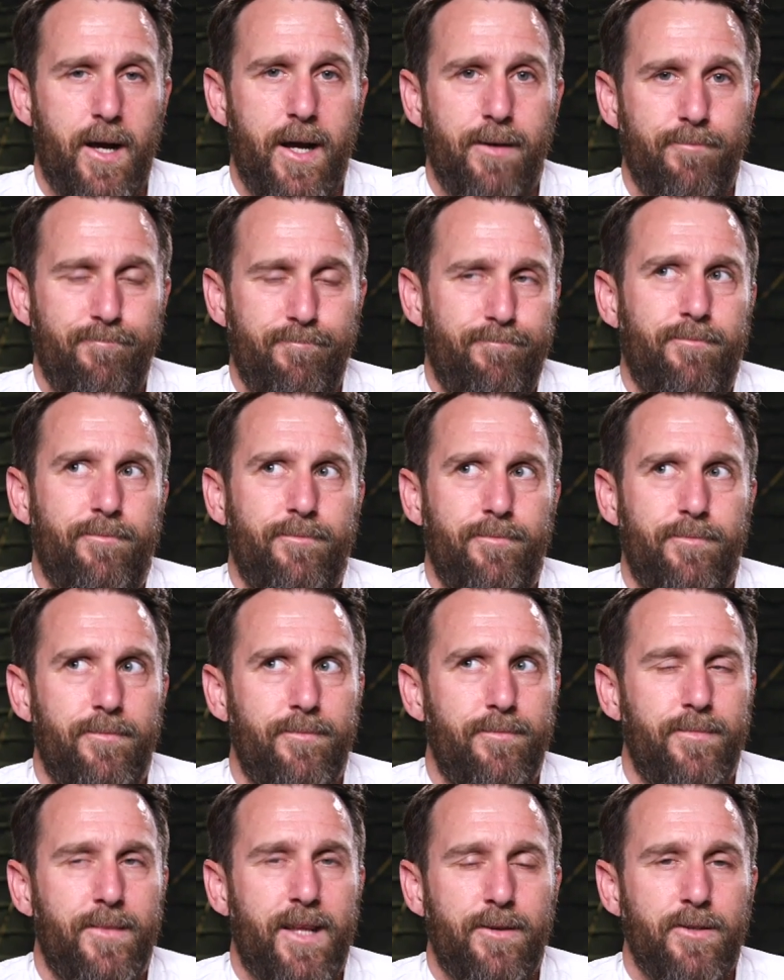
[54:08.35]
Like
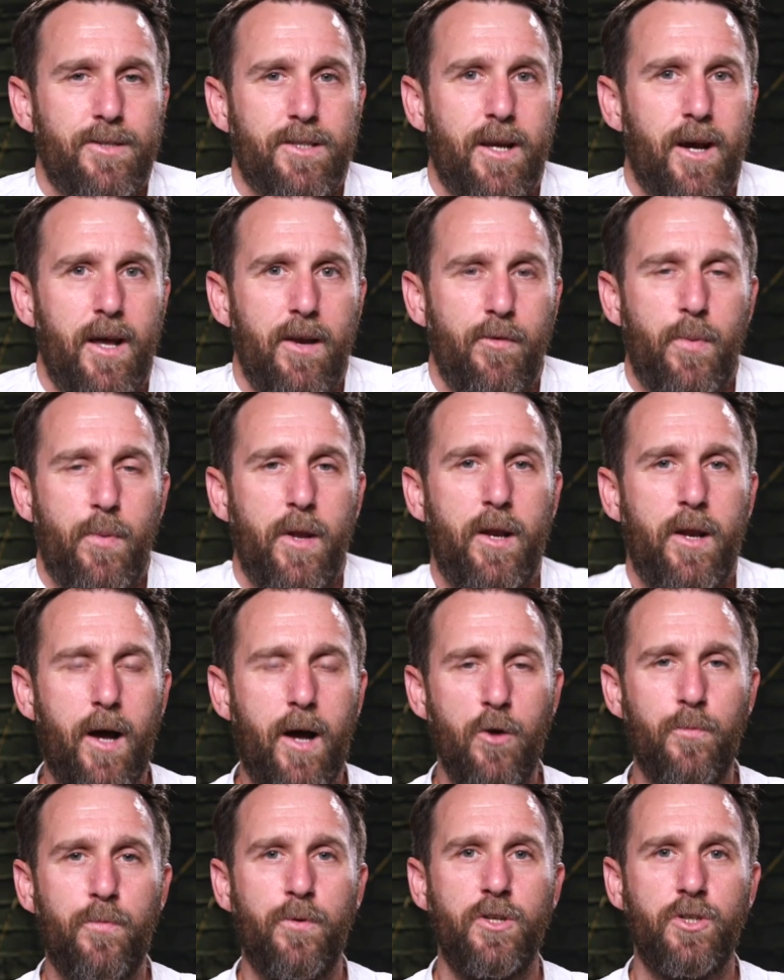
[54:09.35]
that's kind of a bit of
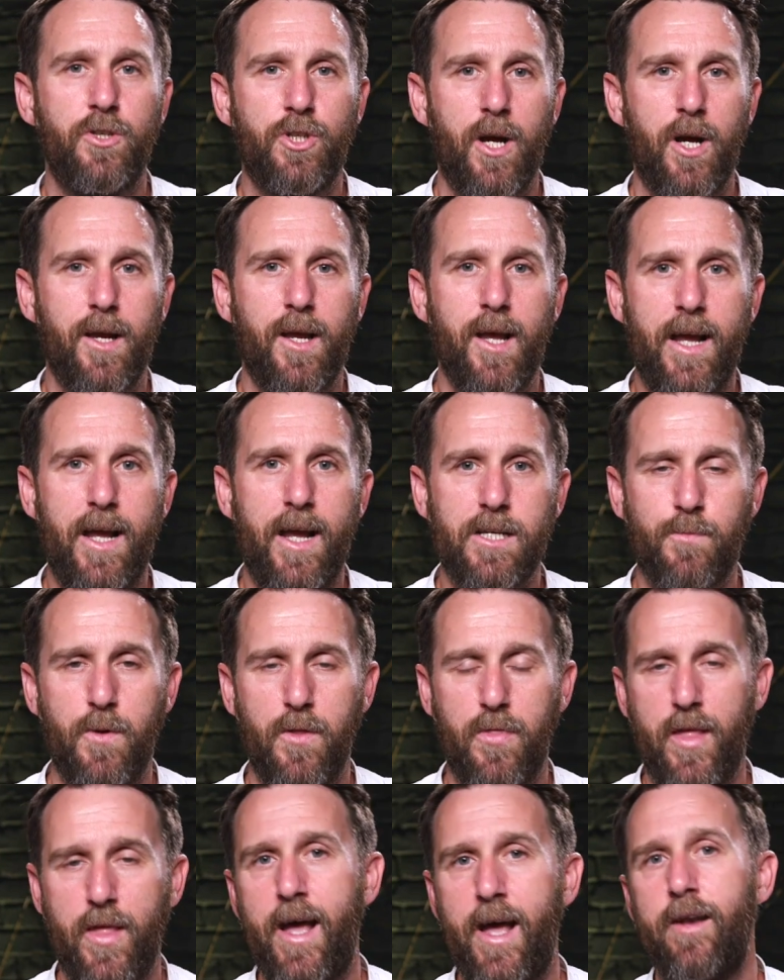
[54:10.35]
open and shut case.
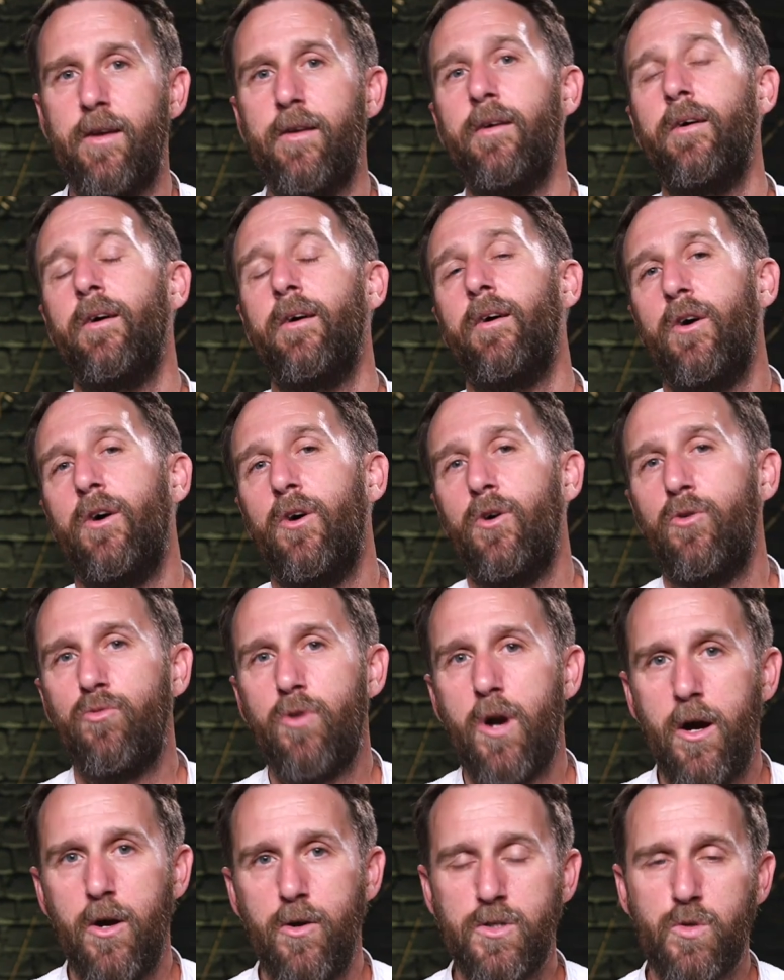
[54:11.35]
But then
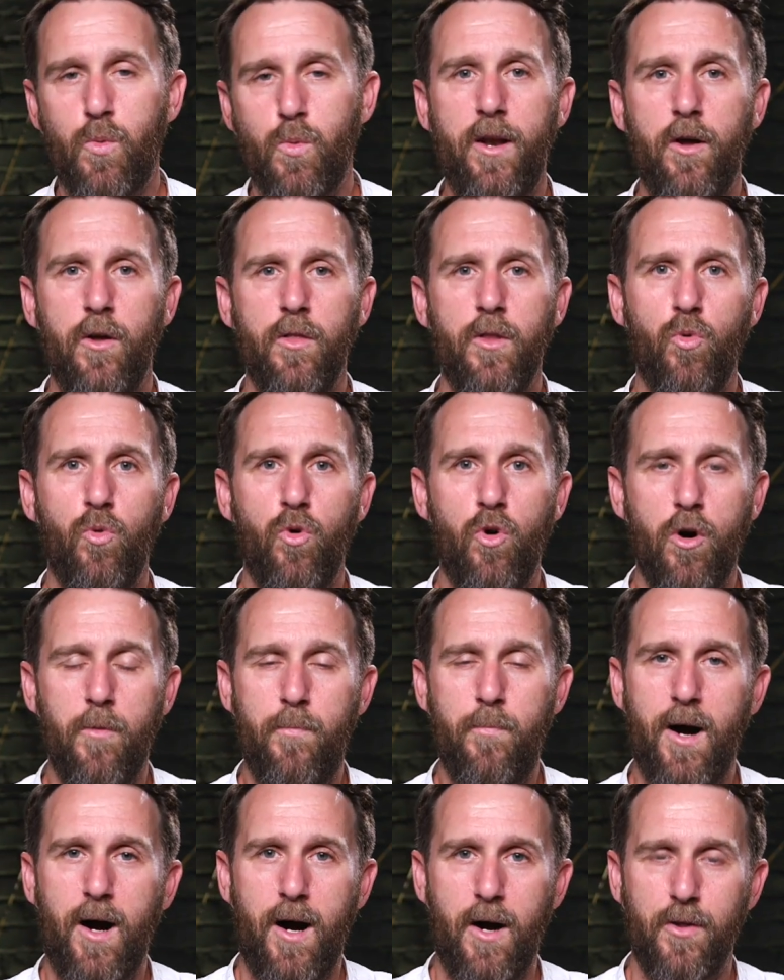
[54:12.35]
Rose went on the
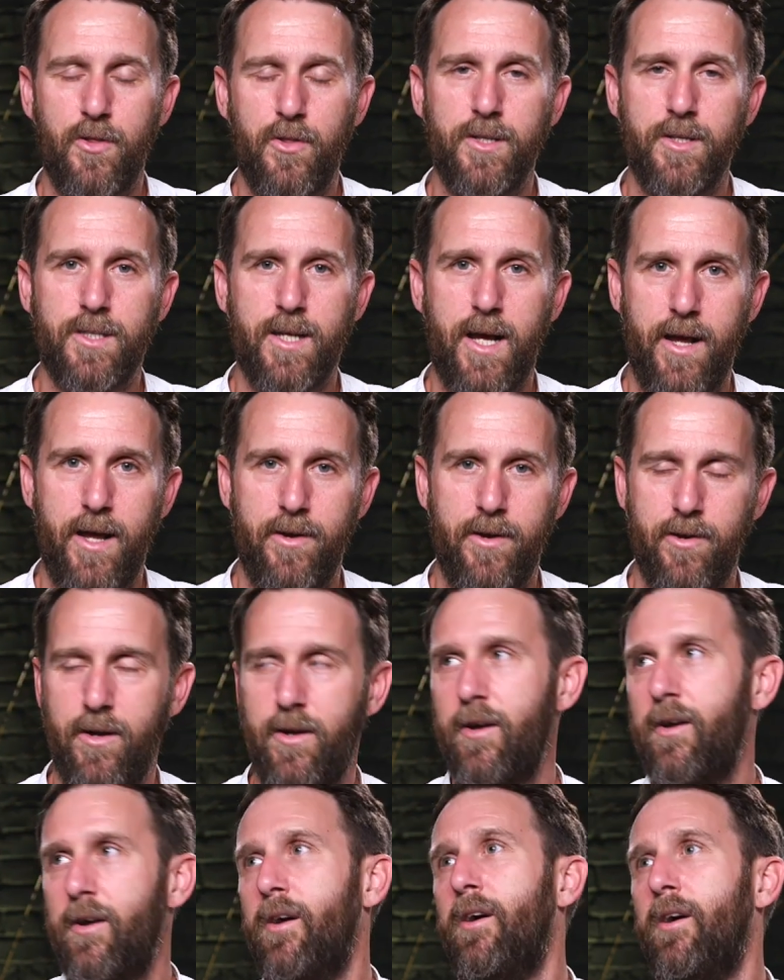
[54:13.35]
warpath and said,